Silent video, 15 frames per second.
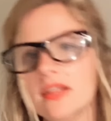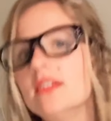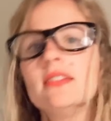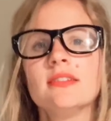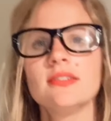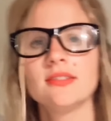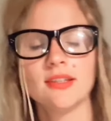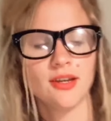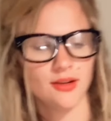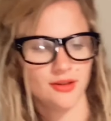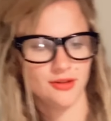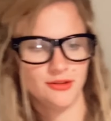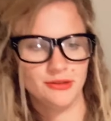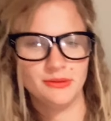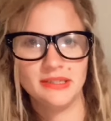
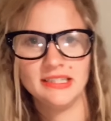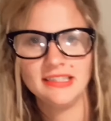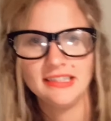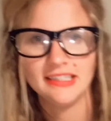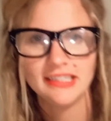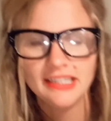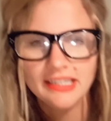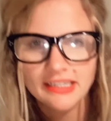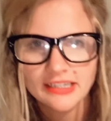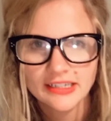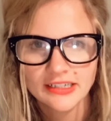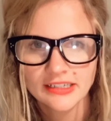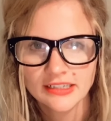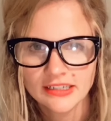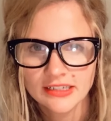So look
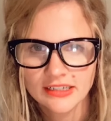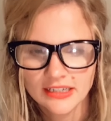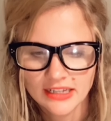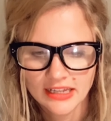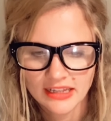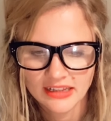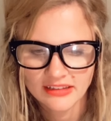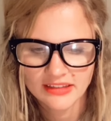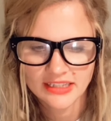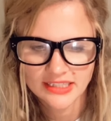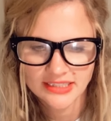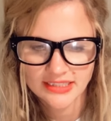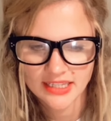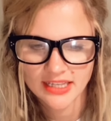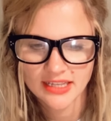here.
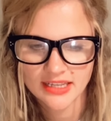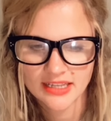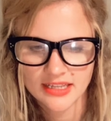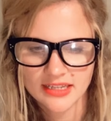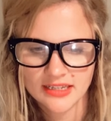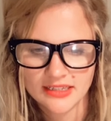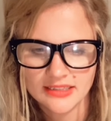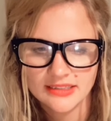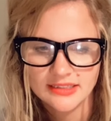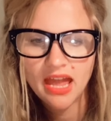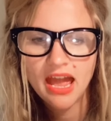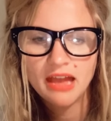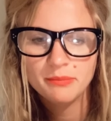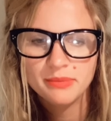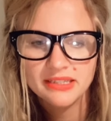This is
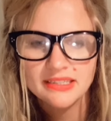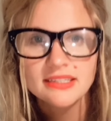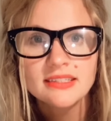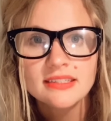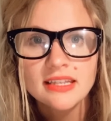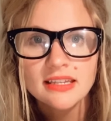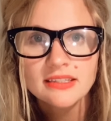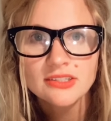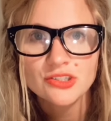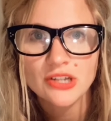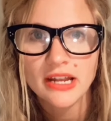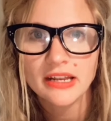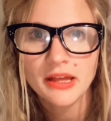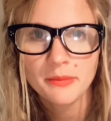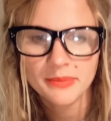hibiscus,
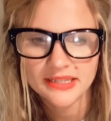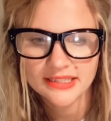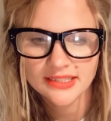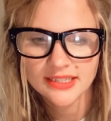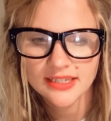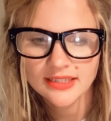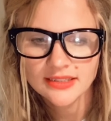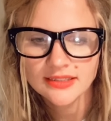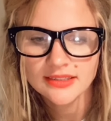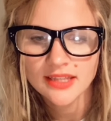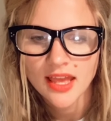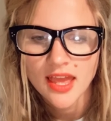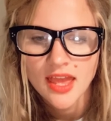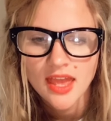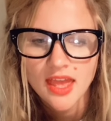dried hibiscus.
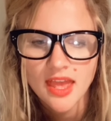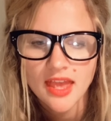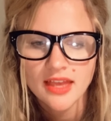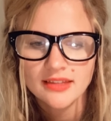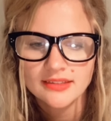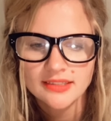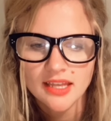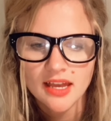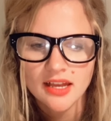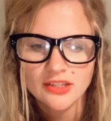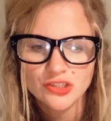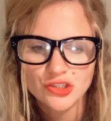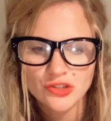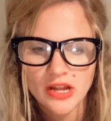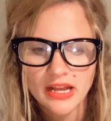It's
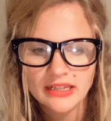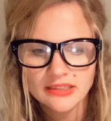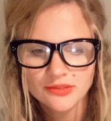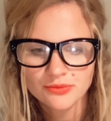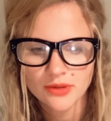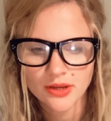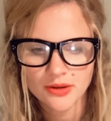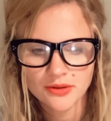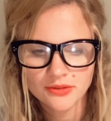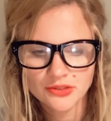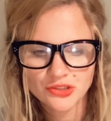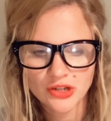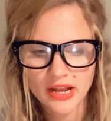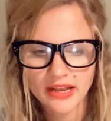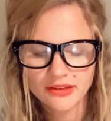dried
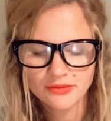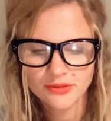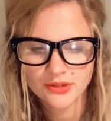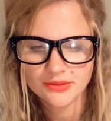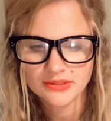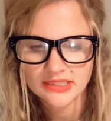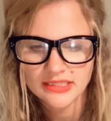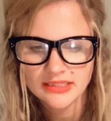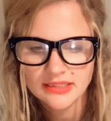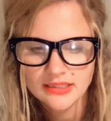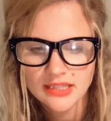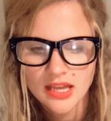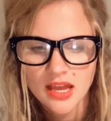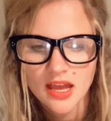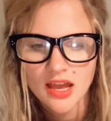
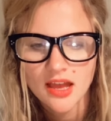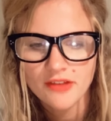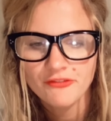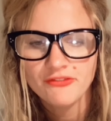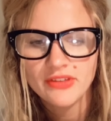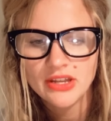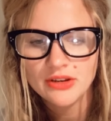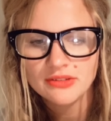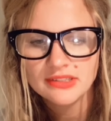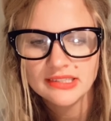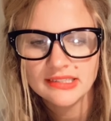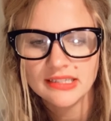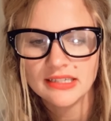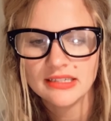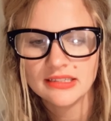roses, fennel
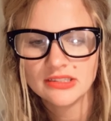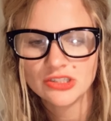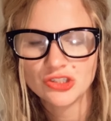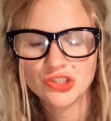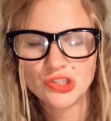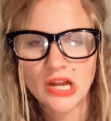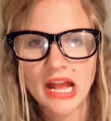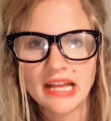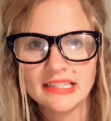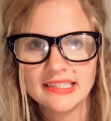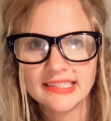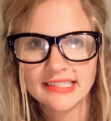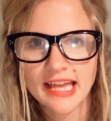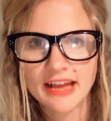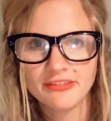seeds, dried
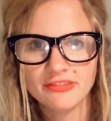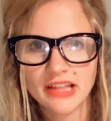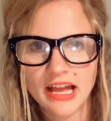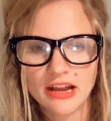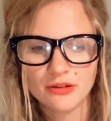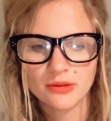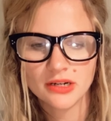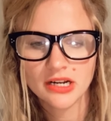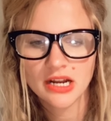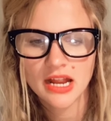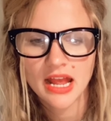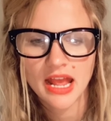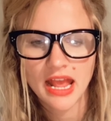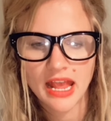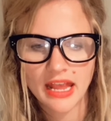safflower,
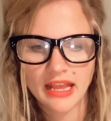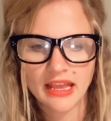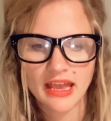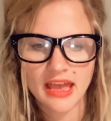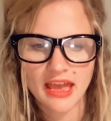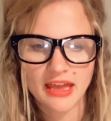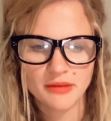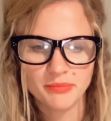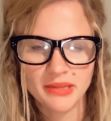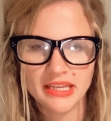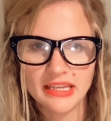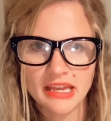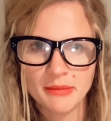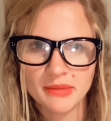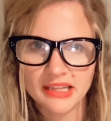and
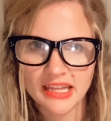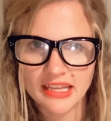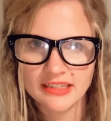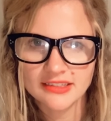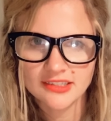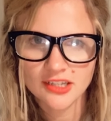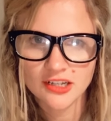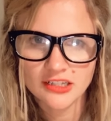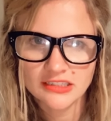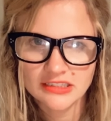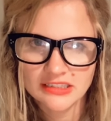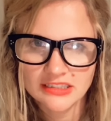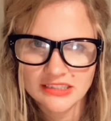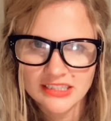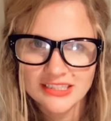pink Himalayan salt.
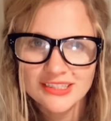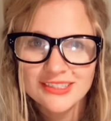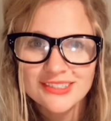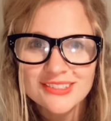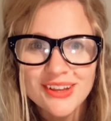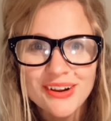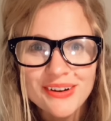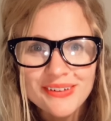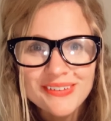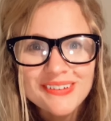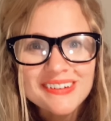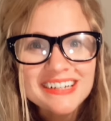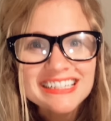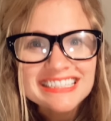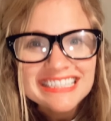It's so
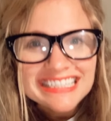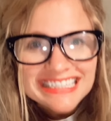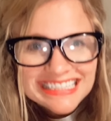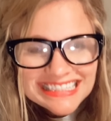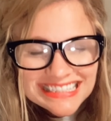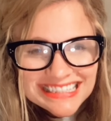gorgeous.